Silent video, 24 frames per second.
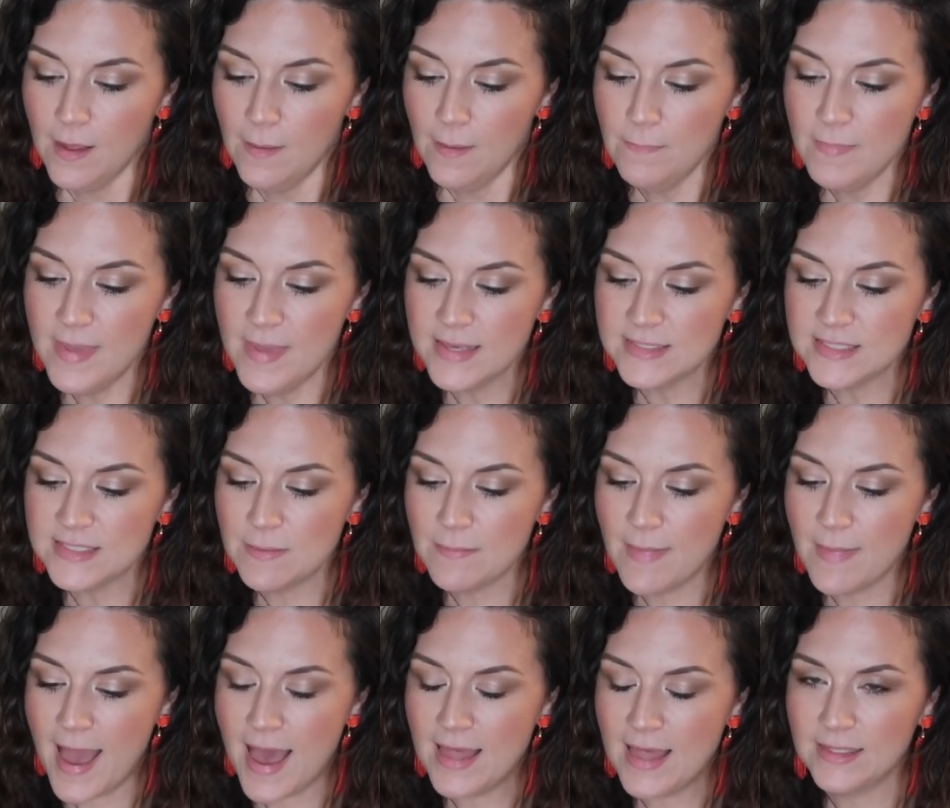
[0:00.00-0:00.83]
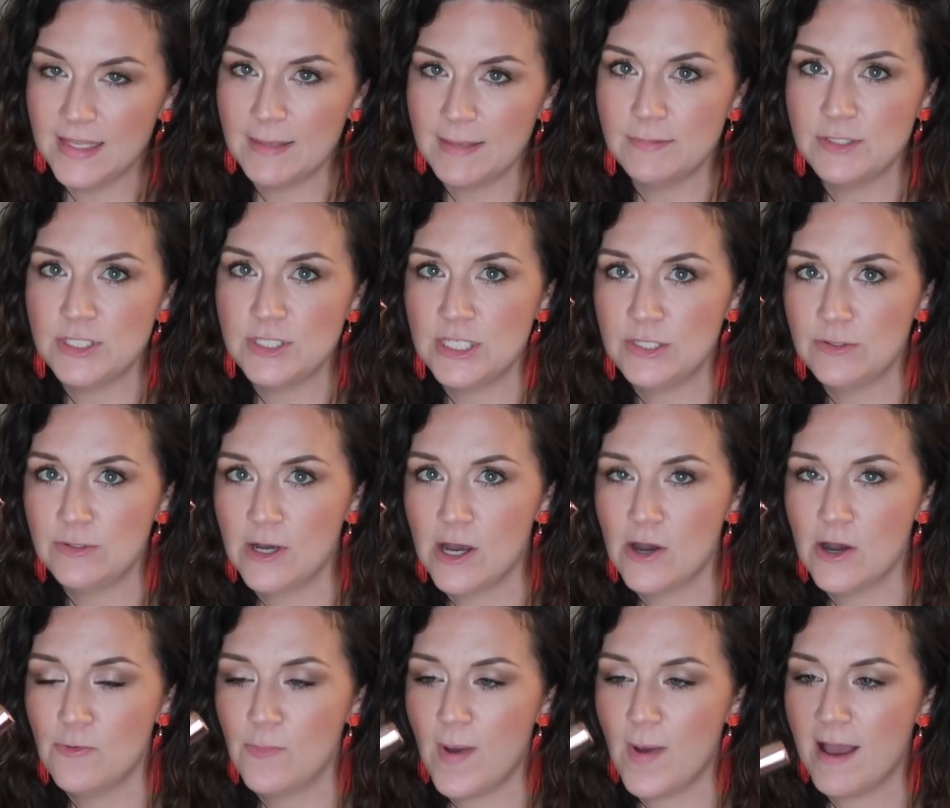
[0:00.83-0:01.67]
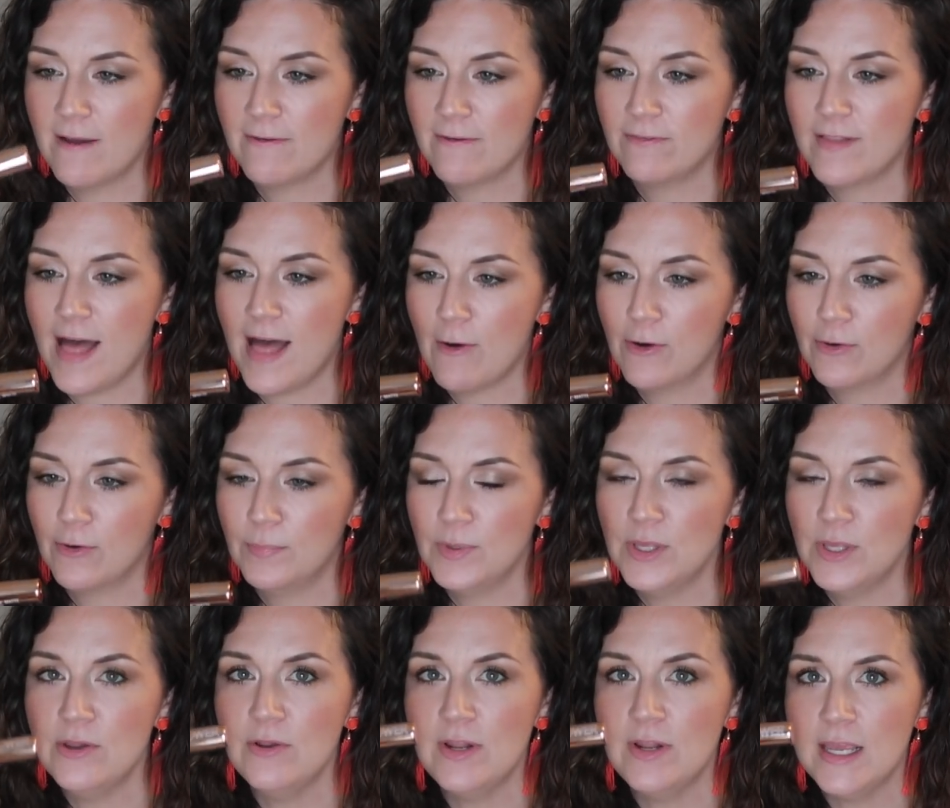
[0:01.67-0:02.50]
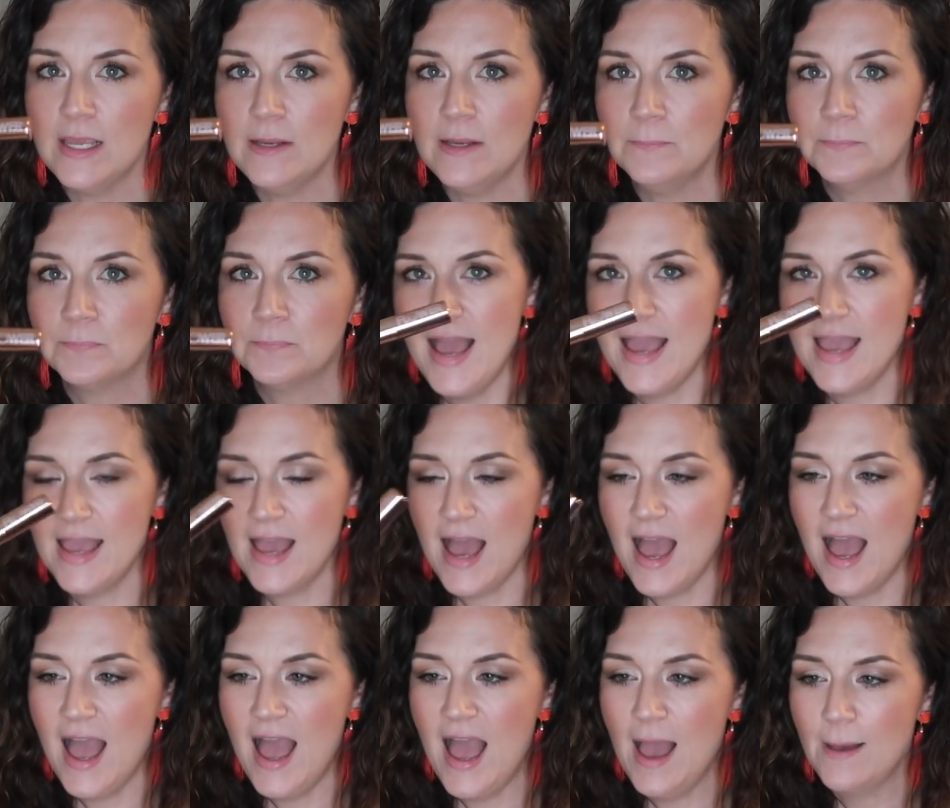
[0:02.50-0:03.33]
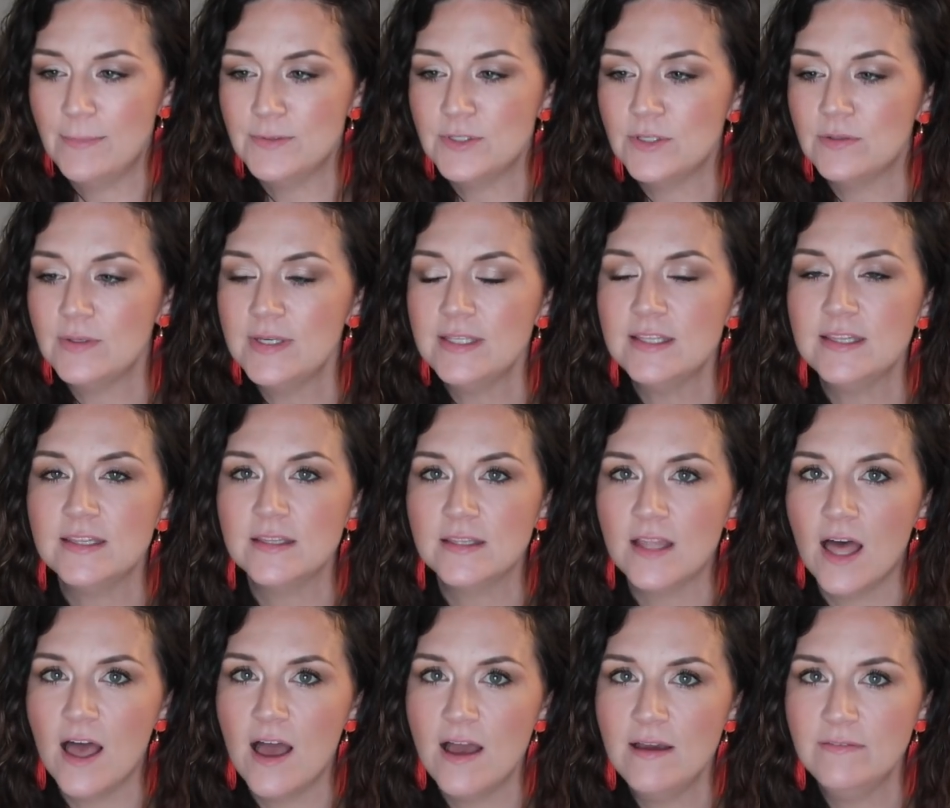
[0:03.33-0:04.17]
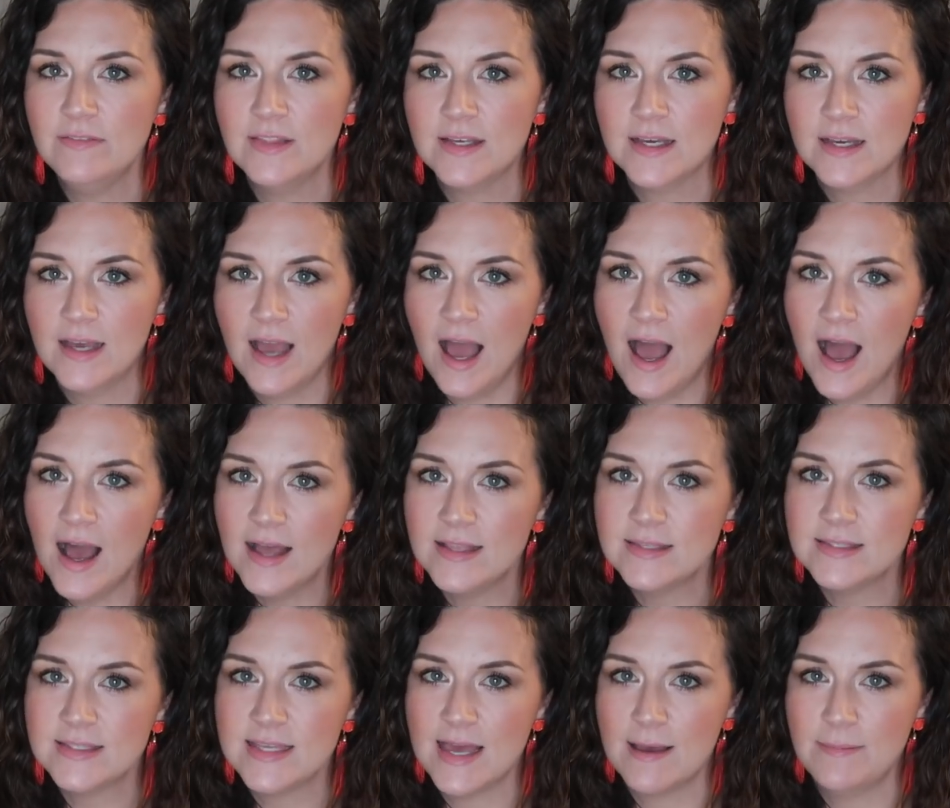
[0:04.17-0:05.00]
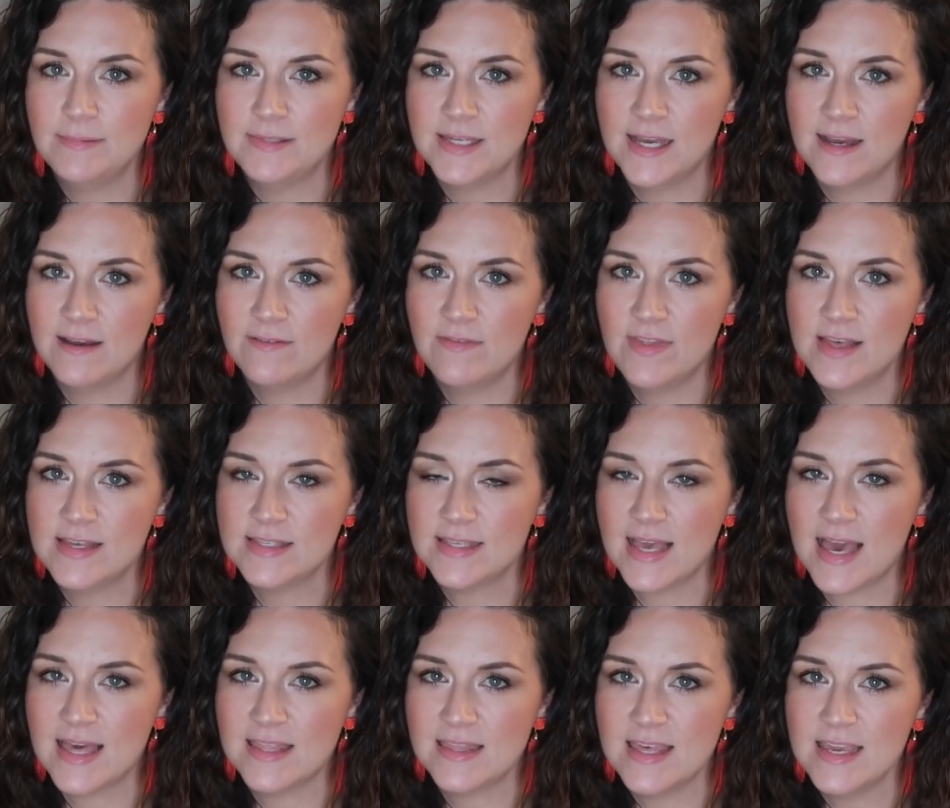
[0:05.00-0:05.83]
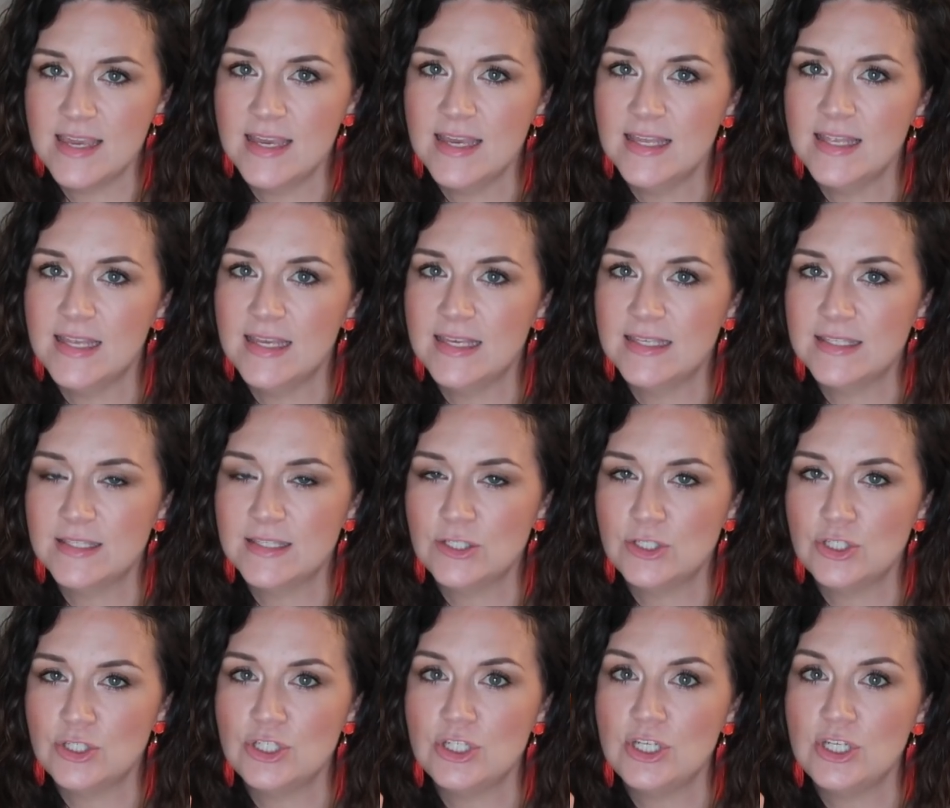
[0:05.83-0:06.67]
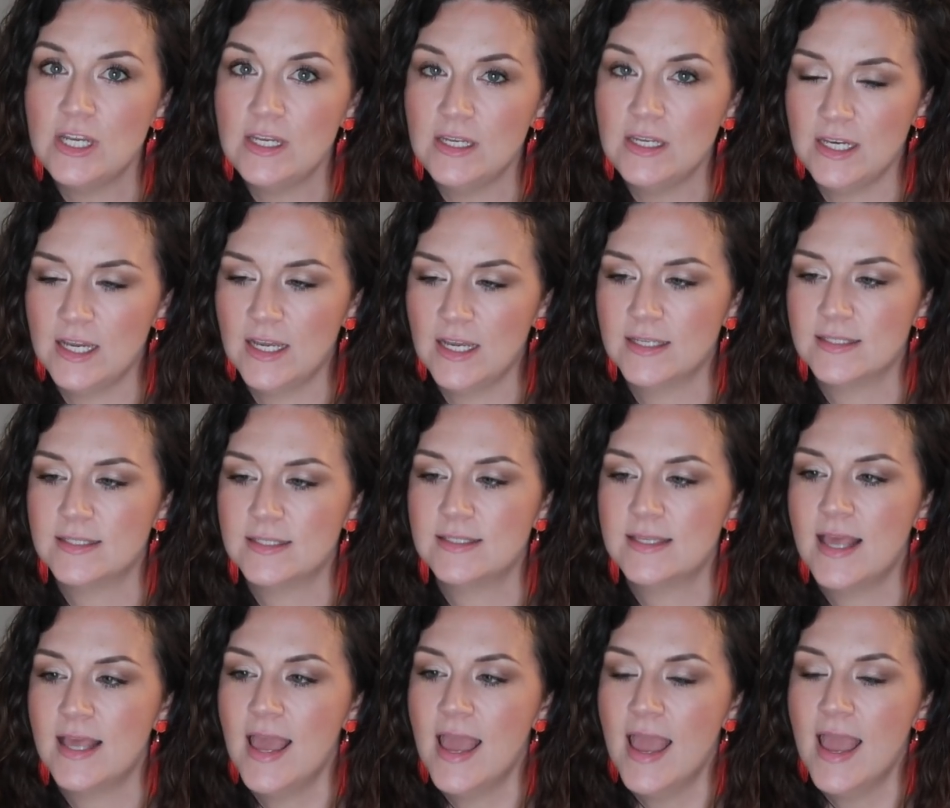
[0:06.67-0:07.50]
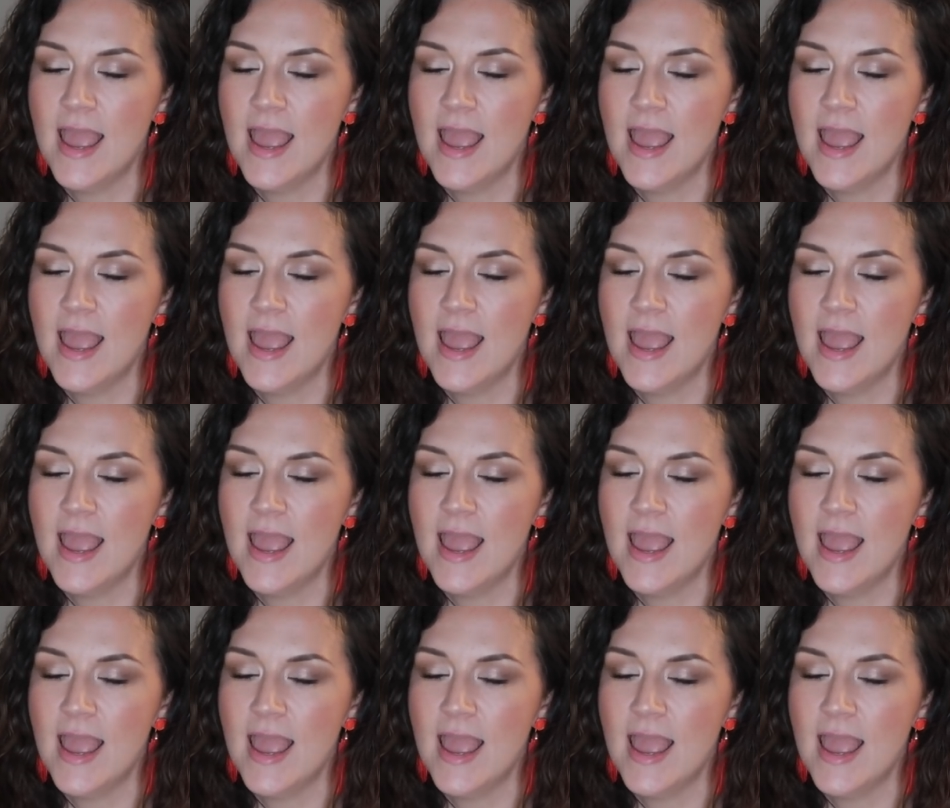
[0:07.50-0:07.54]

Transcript: Mix and Matte Lip Duo by Flower Beauty. I absolutely love the concept of this. I think it is genius.